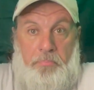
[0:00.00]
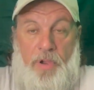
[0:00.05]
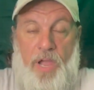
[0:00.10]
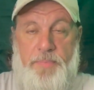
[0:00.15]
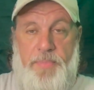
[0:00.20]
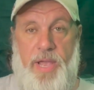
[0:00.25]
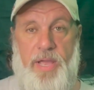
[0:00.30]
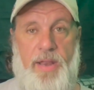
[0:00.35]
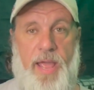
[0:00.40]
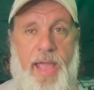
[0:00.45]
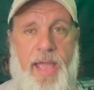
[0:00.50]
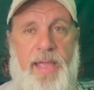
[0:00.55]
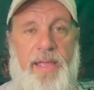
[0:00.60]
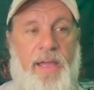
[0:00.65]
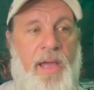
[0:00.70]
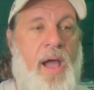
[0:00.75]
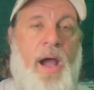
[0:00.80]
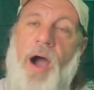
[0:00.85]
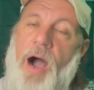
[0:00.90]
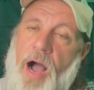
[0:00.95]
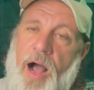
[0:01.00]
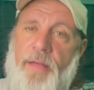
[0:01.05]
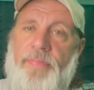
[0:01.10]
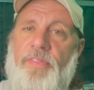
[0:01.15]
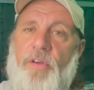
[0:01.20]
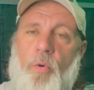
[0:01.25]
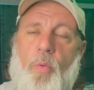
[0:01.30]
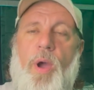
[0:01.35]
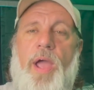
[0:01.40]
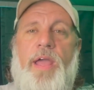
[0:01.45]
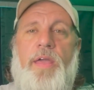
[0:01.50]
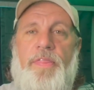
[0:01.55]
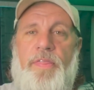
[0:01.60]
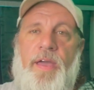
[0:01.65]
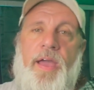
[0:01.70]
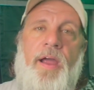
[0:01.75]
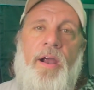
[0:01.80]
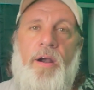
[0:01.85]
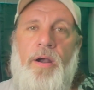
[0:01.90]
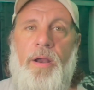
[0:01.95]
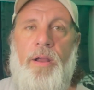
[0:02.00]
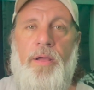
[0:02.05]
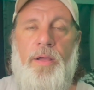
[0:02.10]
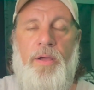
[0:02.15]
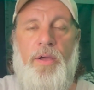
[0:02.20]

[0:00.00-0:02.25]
I mean, hey, on the way there,